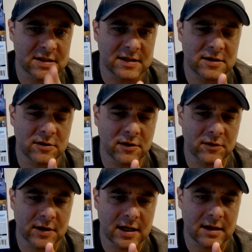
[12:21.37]
and they did
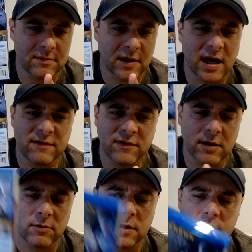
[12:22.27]
another game, Hi-Fi
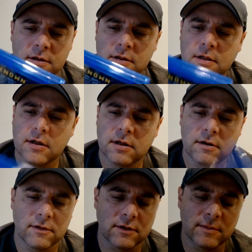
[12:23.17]
Rush,
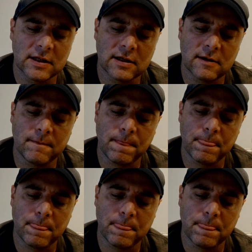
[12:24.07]
or something like that.